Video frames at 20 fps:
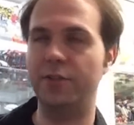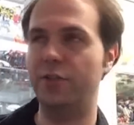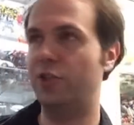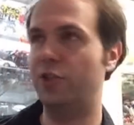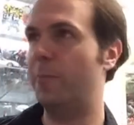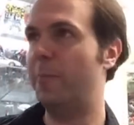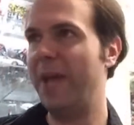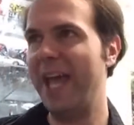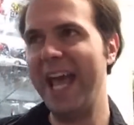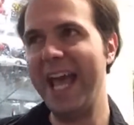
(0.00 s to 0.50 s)

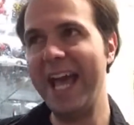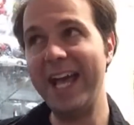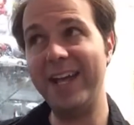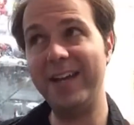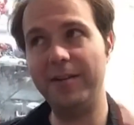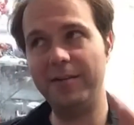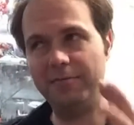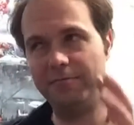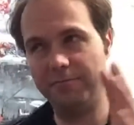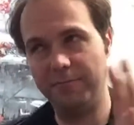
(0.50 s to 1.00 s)

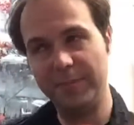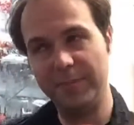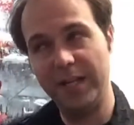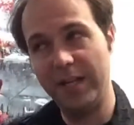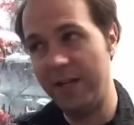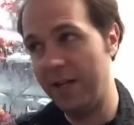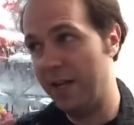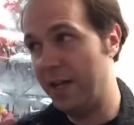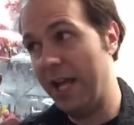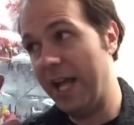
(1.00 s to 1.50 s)
Japan,
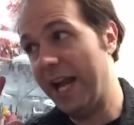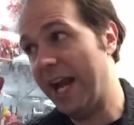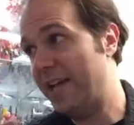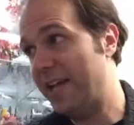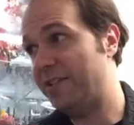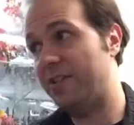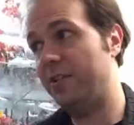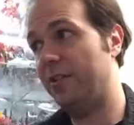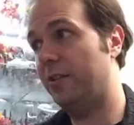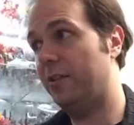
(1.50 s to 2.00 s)
and
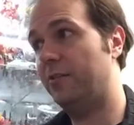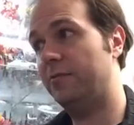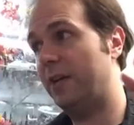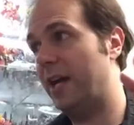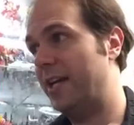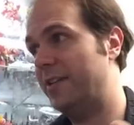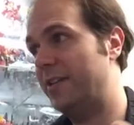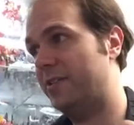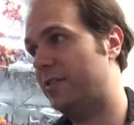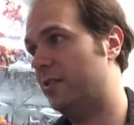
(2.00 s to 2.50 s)
I
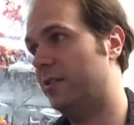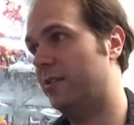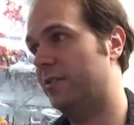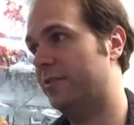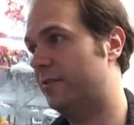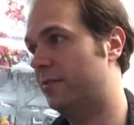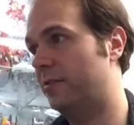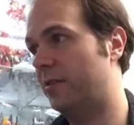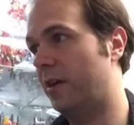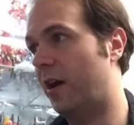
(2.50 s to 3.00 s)
still
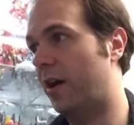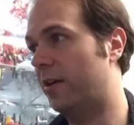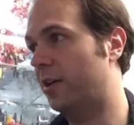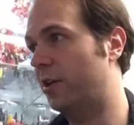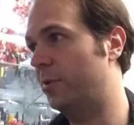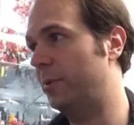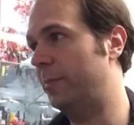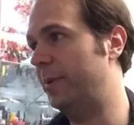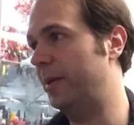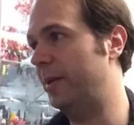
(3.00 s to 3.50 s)

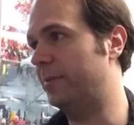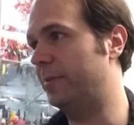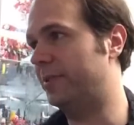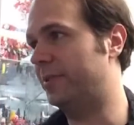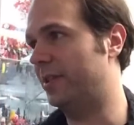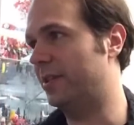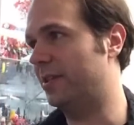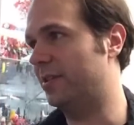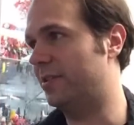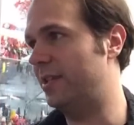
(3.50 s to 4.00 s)
argue with people
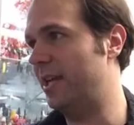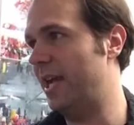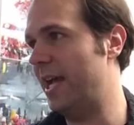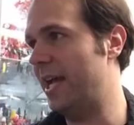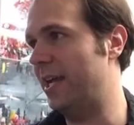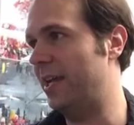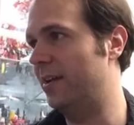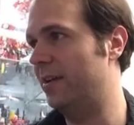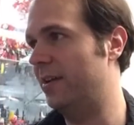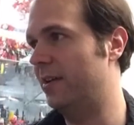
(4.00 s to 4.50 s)
to this
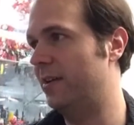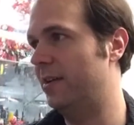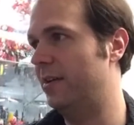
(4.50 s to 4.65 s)
day.